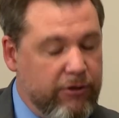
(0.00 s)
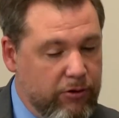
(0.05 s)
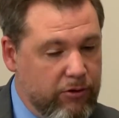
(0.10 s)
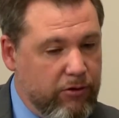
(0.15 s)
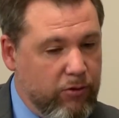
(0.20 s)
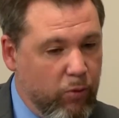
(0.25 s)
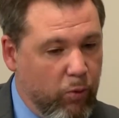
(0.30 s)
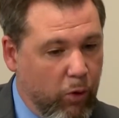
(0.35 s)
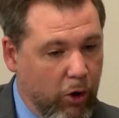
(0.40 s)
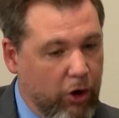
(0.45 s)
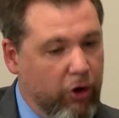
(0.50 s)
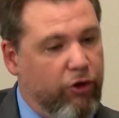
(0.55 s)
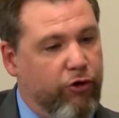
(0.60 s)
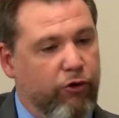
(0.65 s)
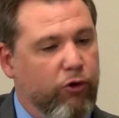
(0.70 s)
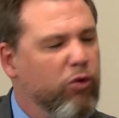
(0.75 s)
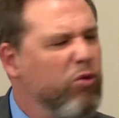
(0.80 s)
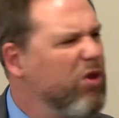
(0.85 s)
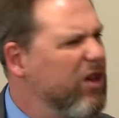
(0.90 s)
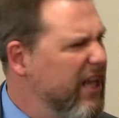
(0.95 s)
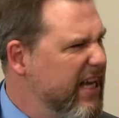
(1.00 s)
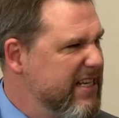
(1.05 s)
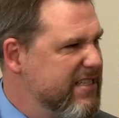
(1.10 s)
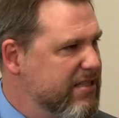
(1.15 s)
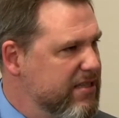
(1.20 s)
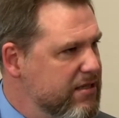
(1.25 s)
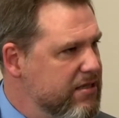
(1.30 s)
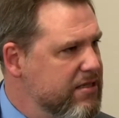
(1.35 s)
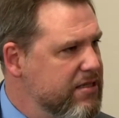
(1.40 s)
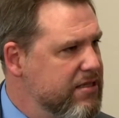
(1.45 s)
work through
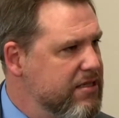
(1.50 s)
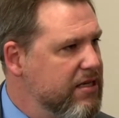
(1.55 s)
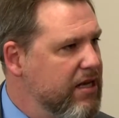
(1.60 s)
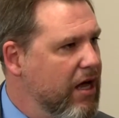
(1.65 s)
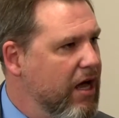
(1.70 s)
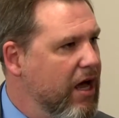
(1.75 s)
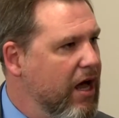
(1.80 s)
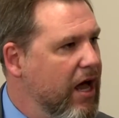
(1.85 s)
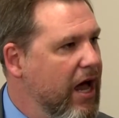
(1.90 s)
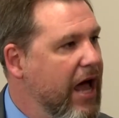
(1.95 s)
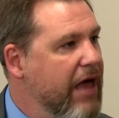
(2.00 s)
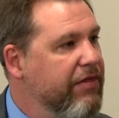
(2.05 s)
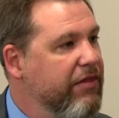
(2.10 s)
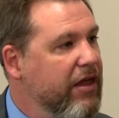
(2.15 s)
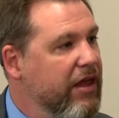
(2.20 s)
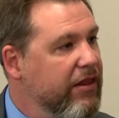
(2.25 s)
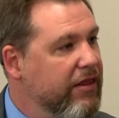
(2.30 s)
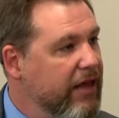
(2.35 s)
lessons, and then